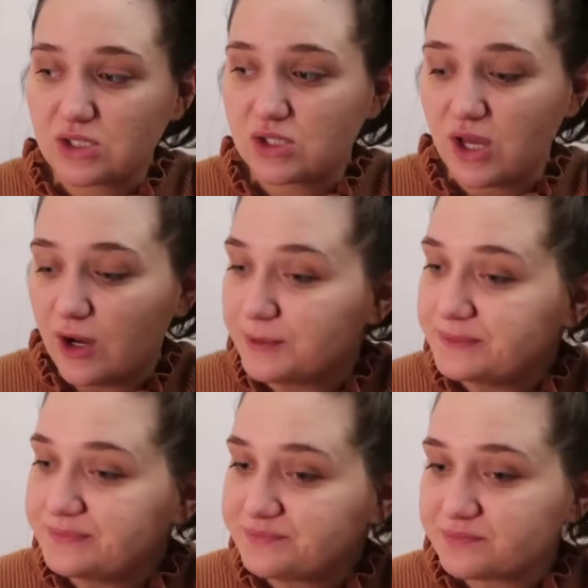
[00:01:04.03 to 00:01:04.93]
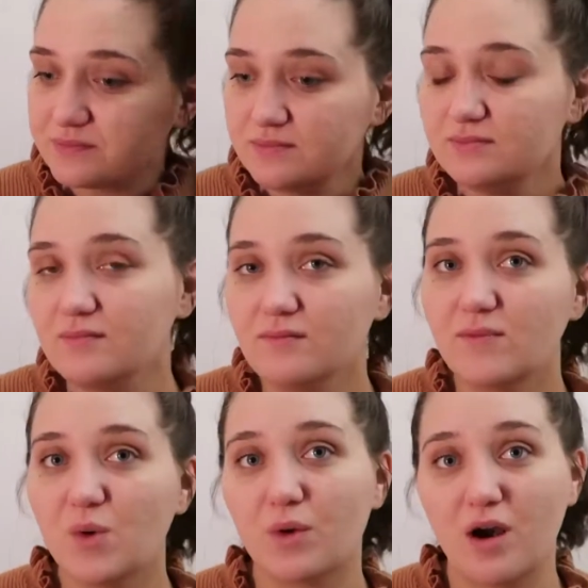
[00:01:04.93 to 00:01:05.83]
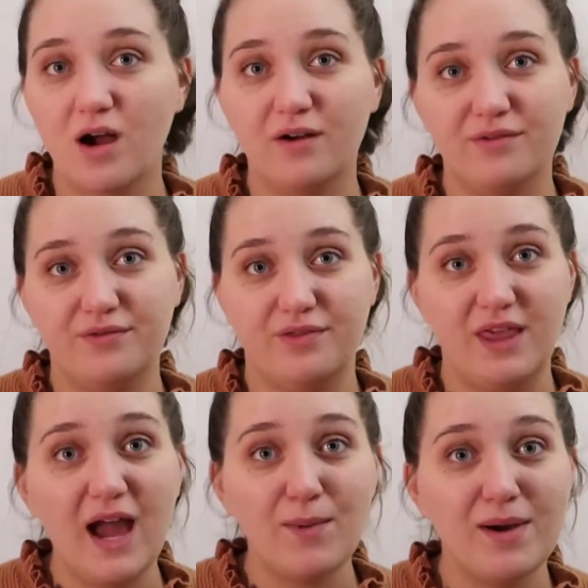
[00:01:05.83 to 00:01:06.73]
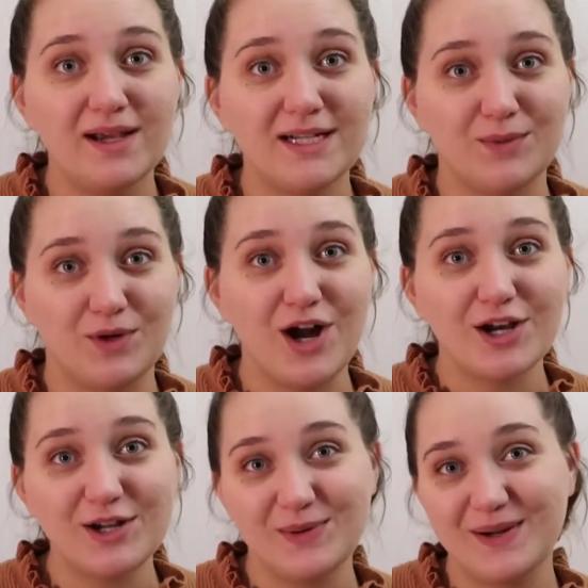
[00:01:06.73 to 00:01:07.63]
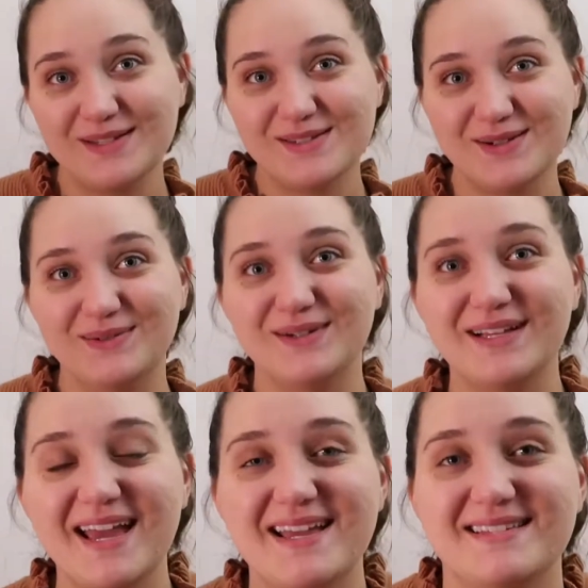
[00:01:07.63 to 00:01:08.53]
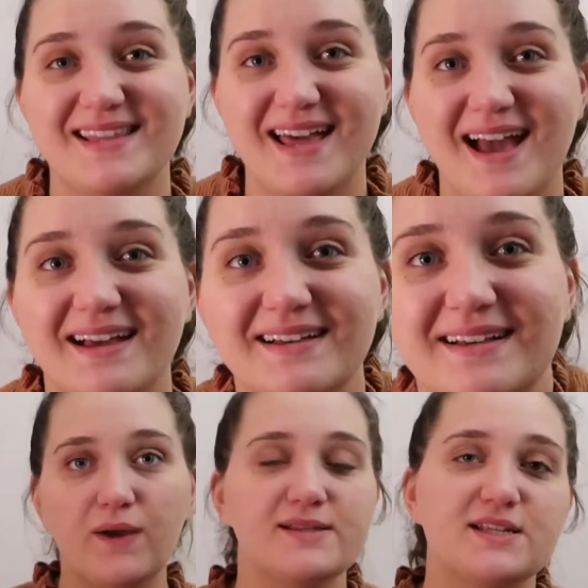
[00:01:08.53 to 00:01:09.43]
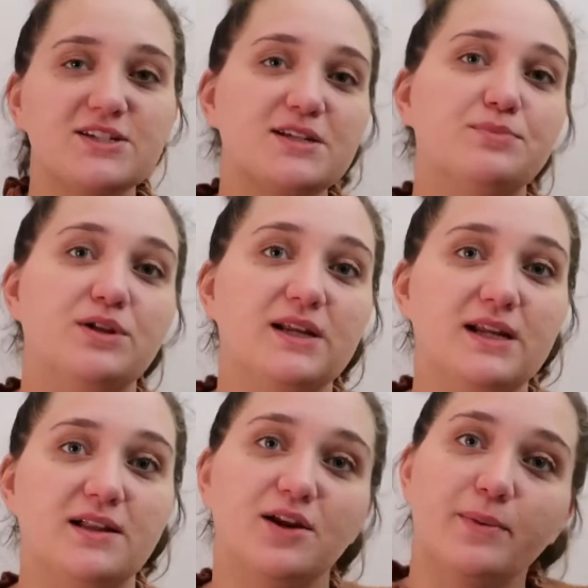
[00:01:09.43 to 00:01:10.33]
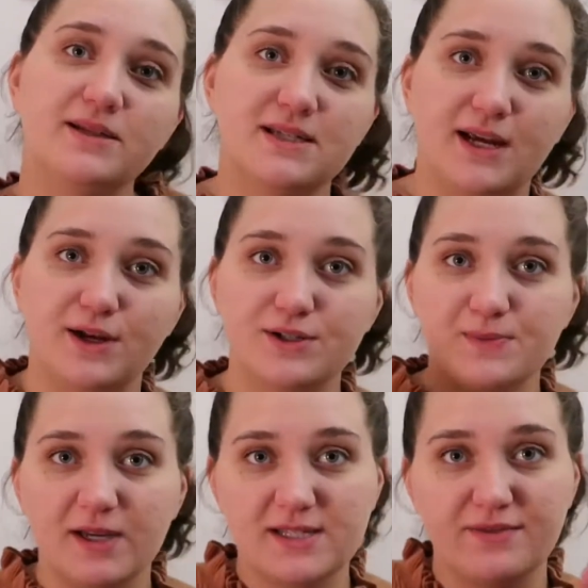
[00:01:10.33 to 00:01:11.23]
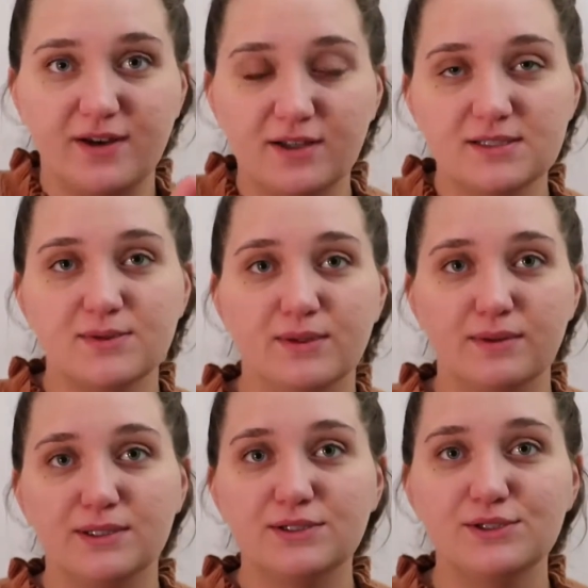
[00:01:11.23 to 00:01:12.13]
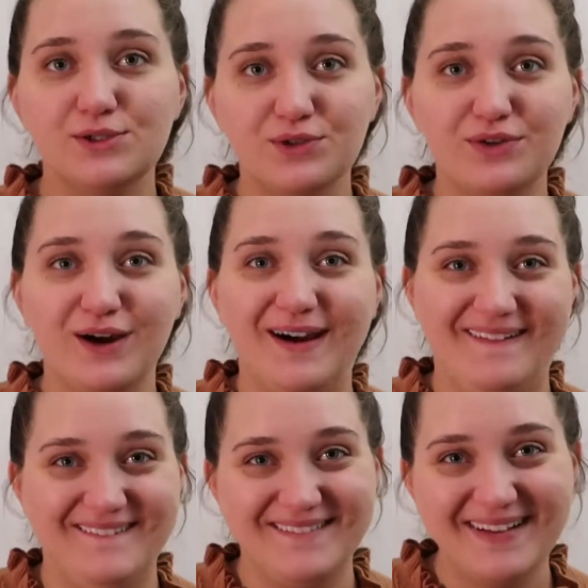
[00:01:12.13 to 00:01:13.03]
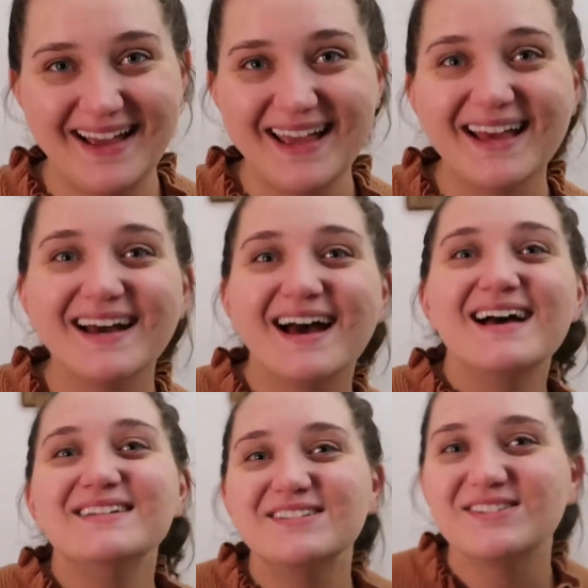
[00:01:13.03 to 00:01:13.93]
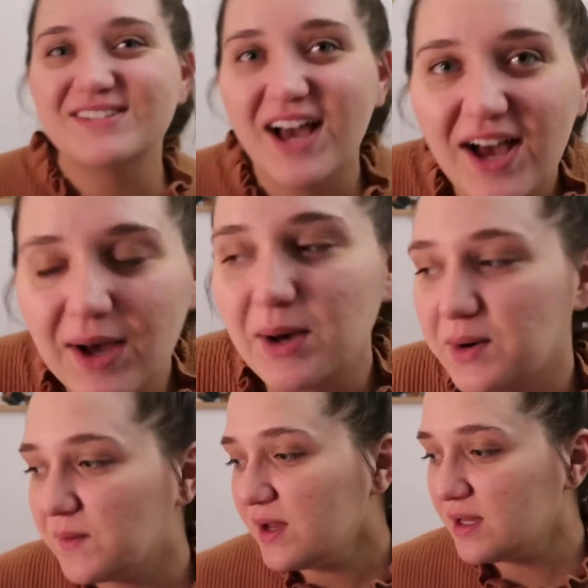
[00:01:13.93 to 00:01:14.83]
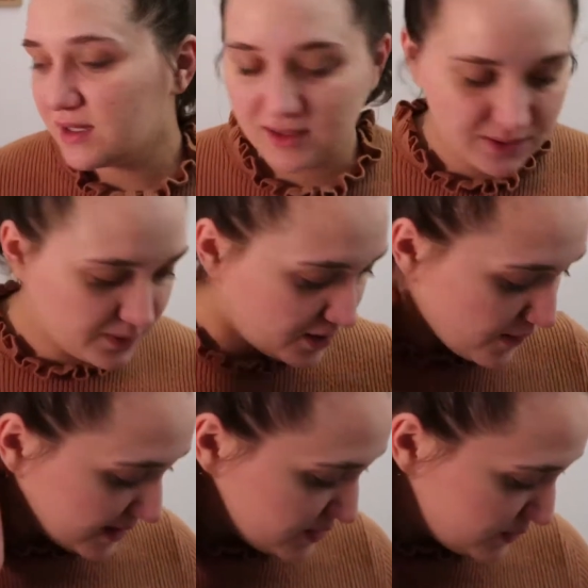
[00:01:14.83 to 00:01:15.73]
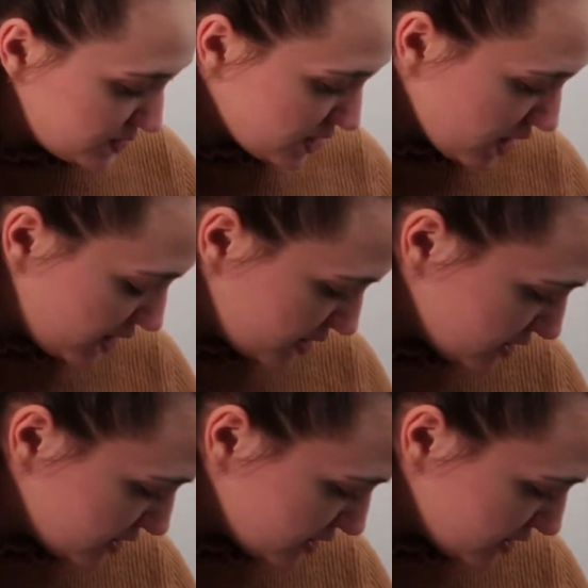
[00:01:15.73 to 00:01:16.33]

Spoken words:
So we're off that one and we're on a new one, so we'll get into that. Okay guys, I just had to pull it in a little bit tighter just because I felt we were too far away. So we're going to start.